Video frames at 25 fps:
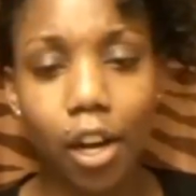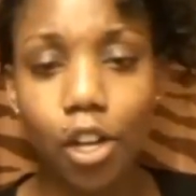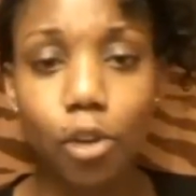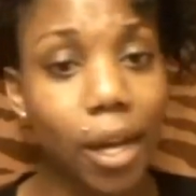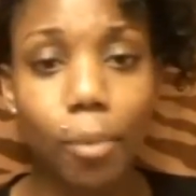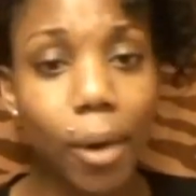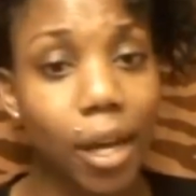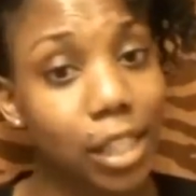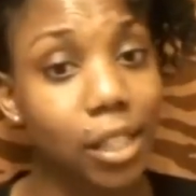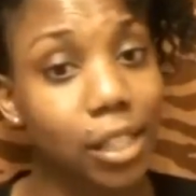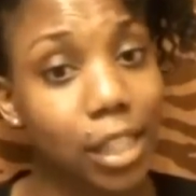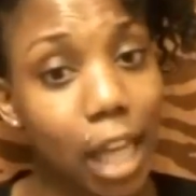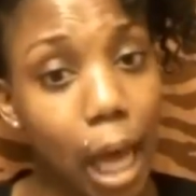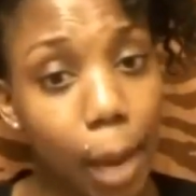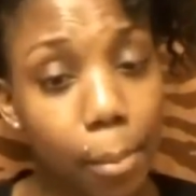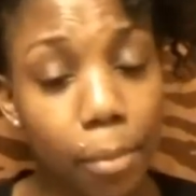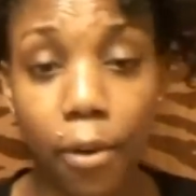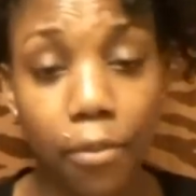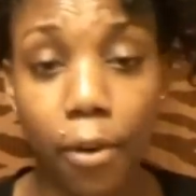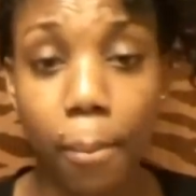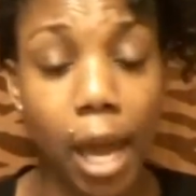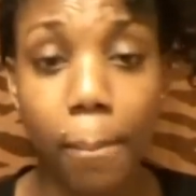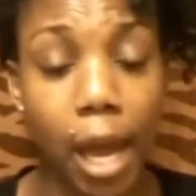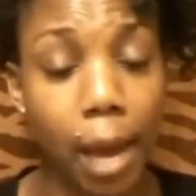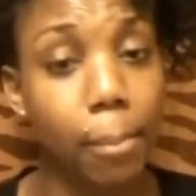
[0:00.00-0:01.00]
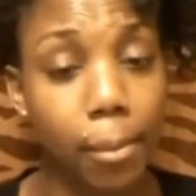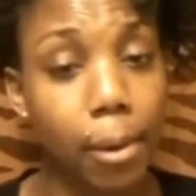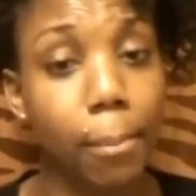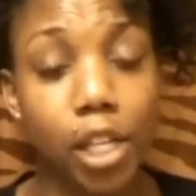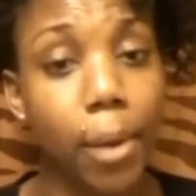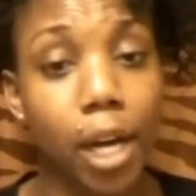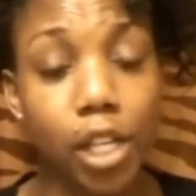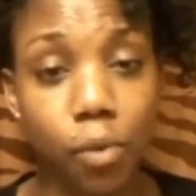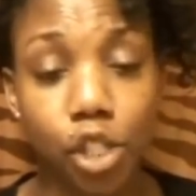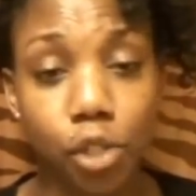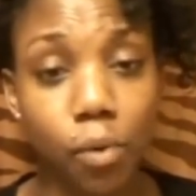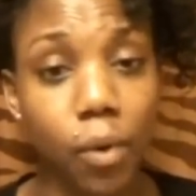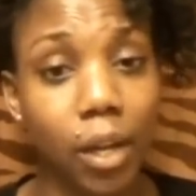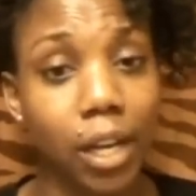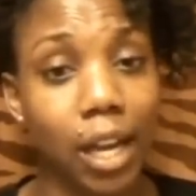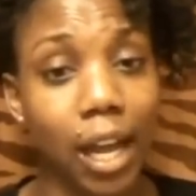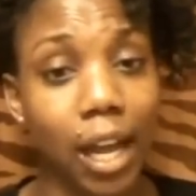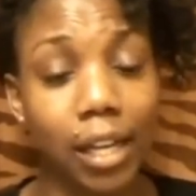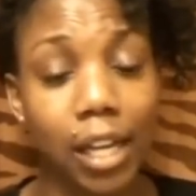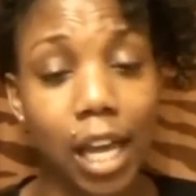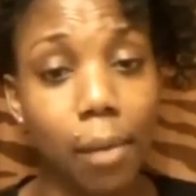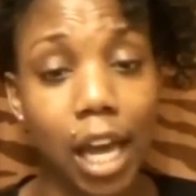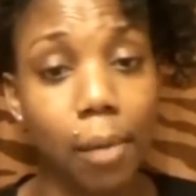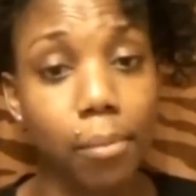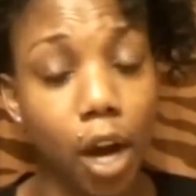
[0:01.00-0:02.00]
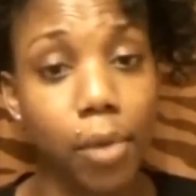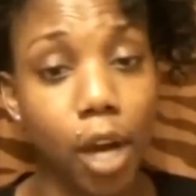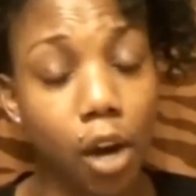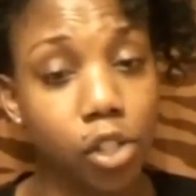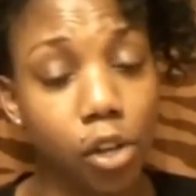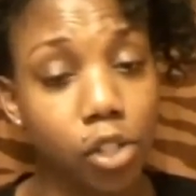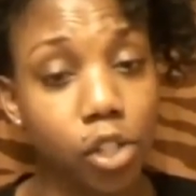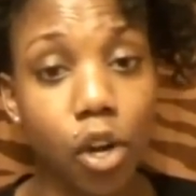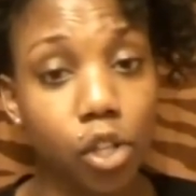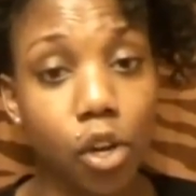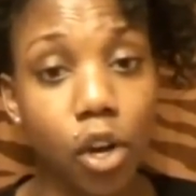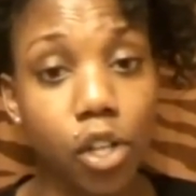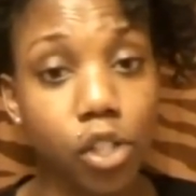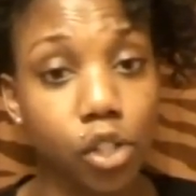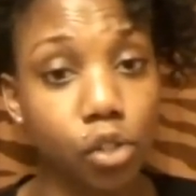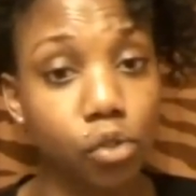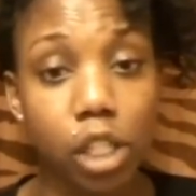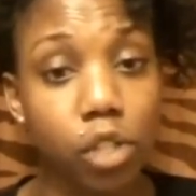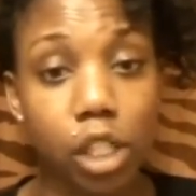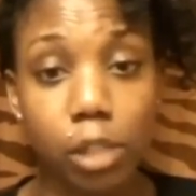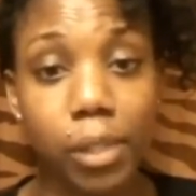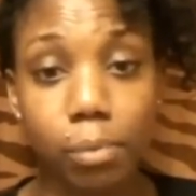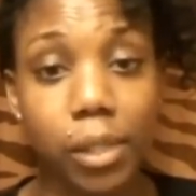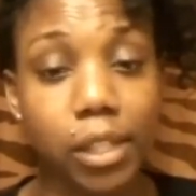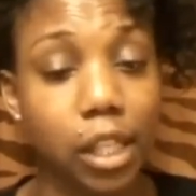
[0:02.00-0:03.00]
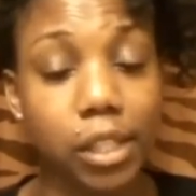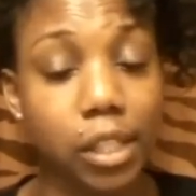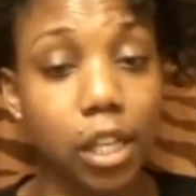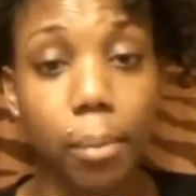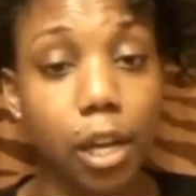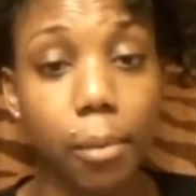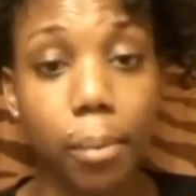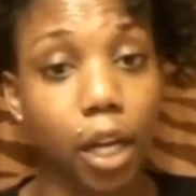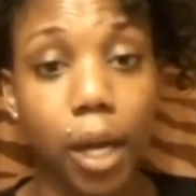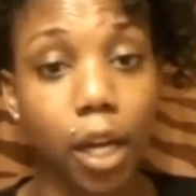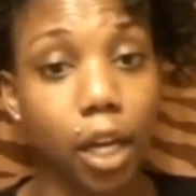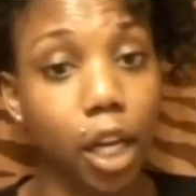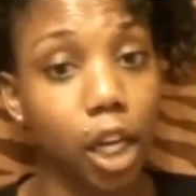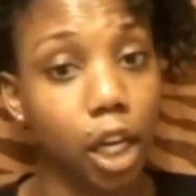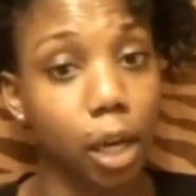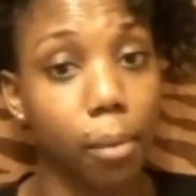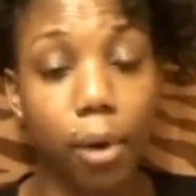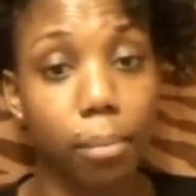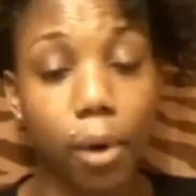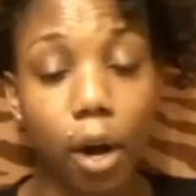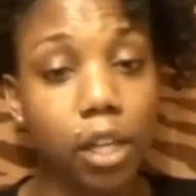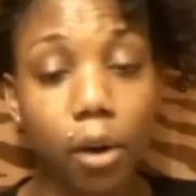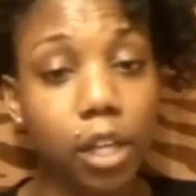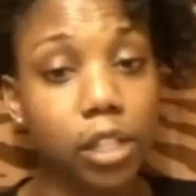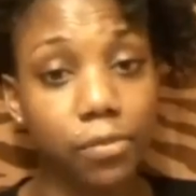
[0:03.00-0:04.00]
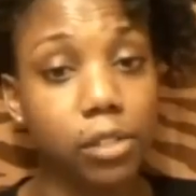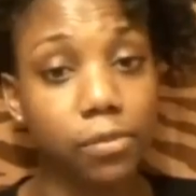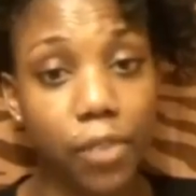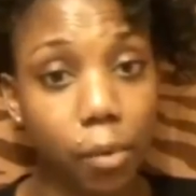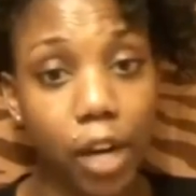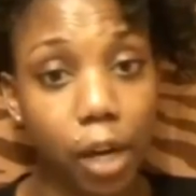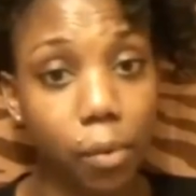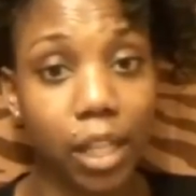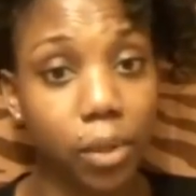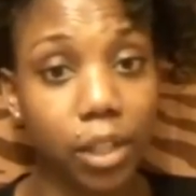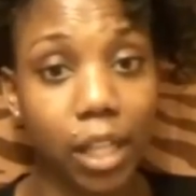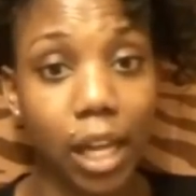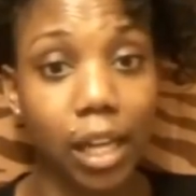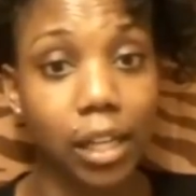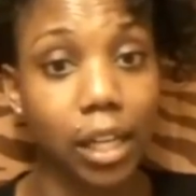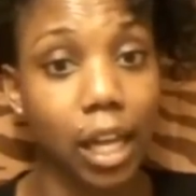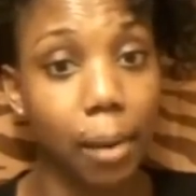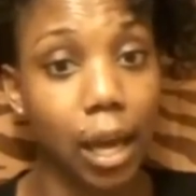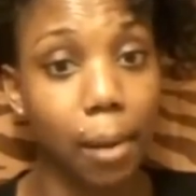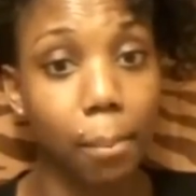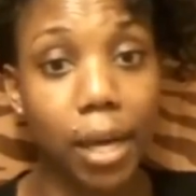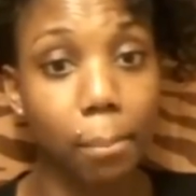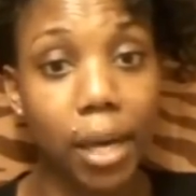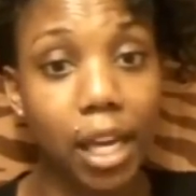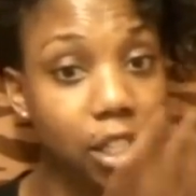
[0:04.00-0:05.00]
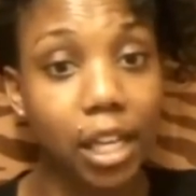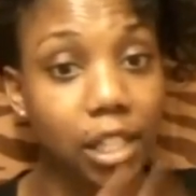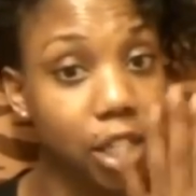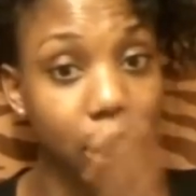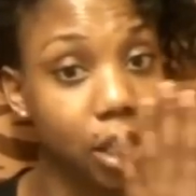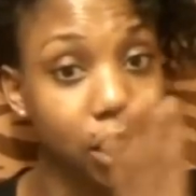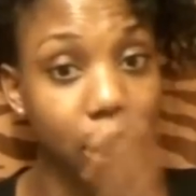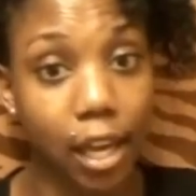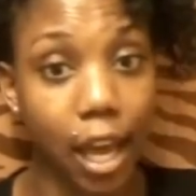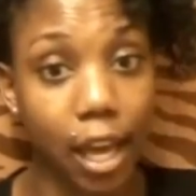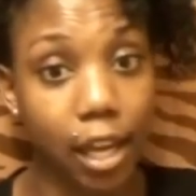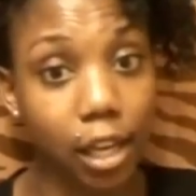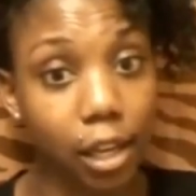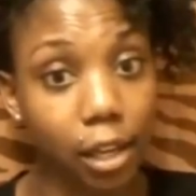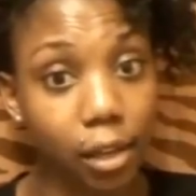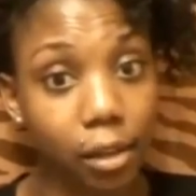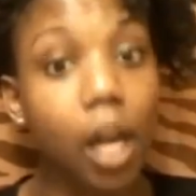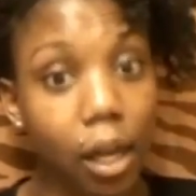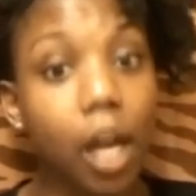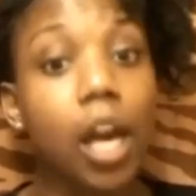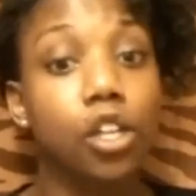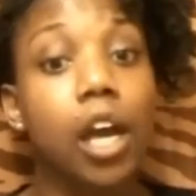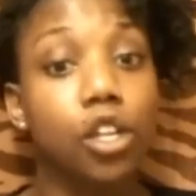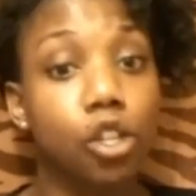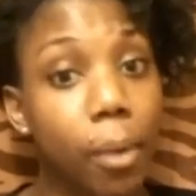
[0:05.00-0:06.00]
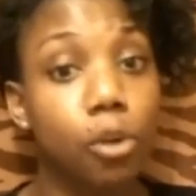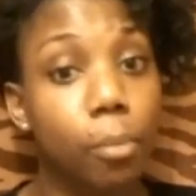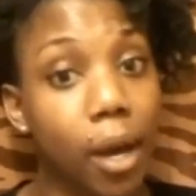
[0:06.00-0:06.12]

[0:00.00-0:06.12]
Girl, you better stop it for Bambi bust you in that damn nose of yours and you just be sitting up here looking broke as fuck with that damn beak just hanging.